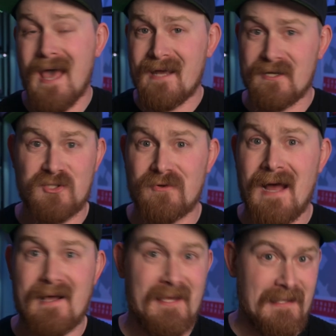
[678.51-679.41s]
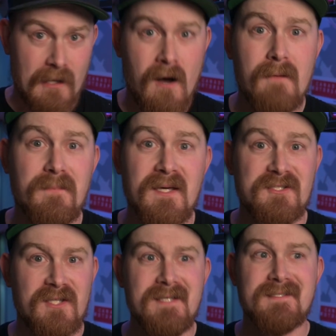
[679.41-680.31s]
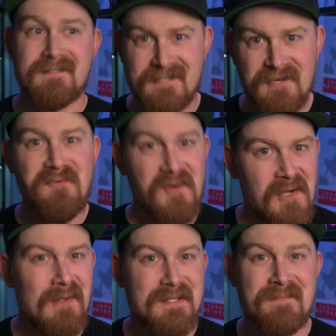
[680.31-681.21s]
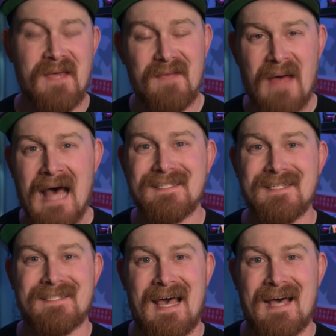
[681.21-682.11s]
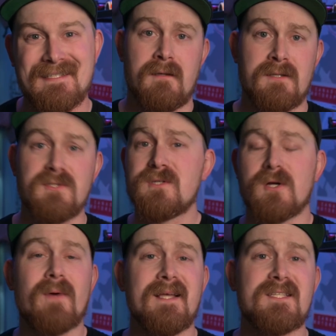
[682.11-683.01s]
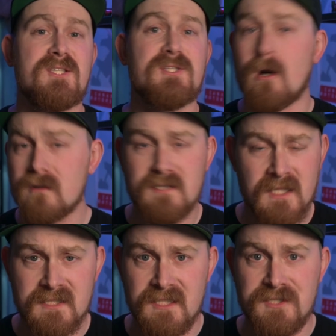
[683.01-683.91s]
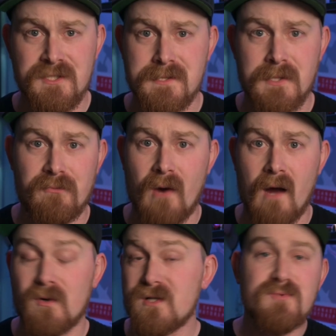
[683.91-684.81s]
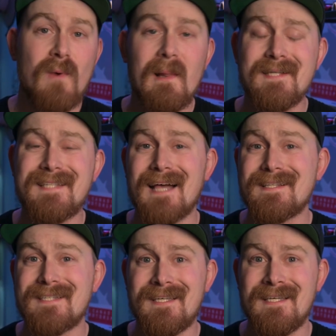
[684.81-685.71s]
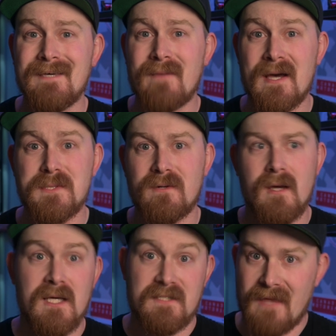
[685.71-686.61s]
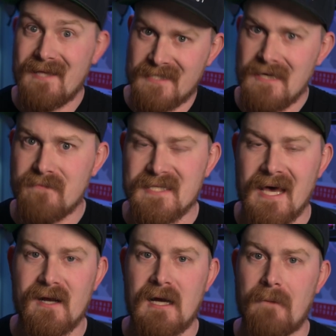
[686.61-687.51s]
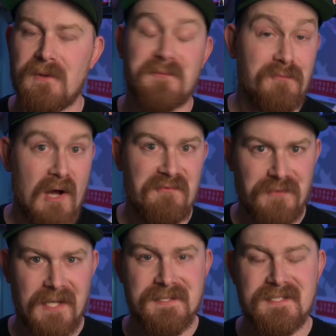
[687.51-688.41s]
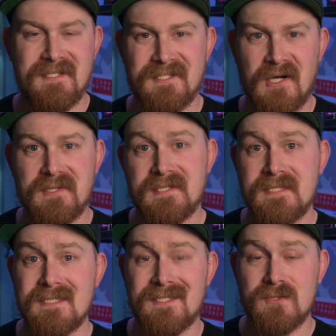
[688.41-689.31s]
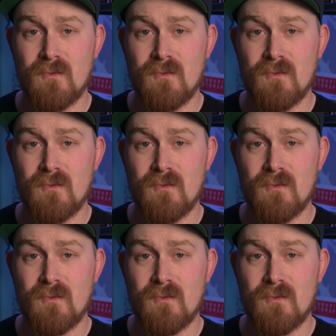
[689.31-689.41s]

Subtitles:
at a track in Long Beach that is difficult to make passes at. This was a great start to the season for Robert as well as that team so that team has had a couple of rough runs to start the season as